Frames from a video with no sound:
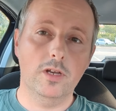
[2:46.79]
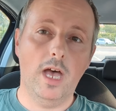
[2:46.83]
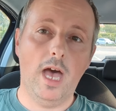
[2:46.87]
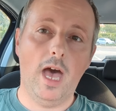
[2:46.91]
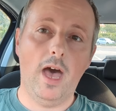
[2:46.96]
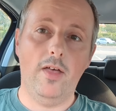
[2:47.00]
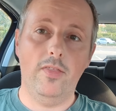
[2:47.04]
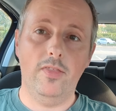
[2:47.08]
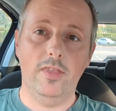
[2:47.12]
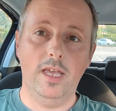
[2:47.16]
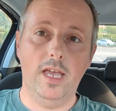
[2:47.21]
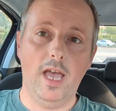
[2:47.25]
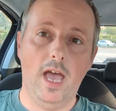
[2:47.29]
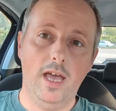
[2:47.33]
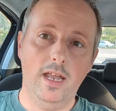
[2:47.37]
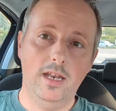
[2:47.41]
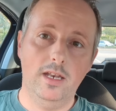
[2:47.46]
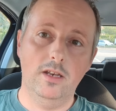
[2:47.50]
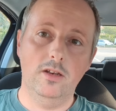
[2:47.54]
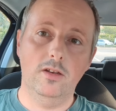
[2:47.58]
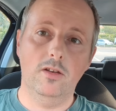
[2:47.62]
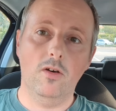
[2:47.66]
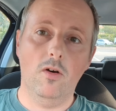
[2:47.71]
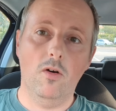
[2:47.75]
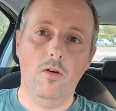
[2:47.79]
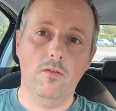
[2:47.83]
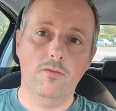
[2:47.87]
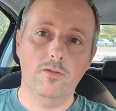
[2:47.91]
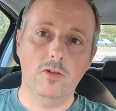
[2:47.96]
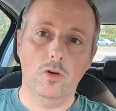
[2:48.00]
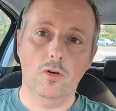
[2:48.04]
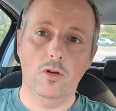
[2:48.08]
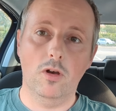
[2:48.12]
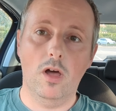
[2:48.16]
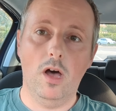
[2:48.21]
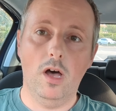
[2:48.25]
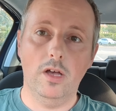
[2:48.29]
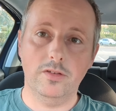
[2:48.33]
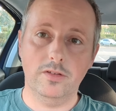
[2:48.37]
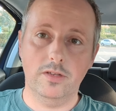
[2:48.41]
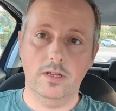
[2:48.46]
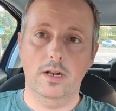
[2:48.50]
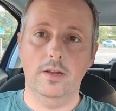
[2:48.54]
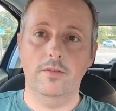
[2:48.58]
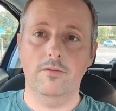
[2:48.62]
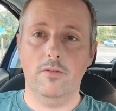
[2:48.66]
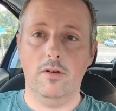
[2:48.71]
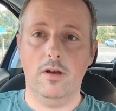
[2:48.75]
at the end of your last
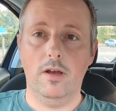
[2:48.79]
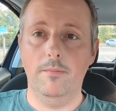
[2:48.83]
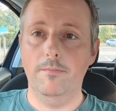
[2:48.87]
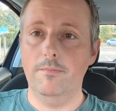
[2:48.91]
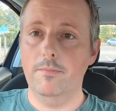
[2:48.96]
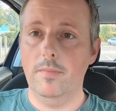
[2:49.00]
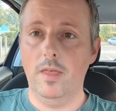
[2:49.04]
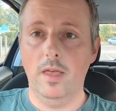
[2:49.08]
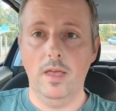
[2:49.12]
delivery.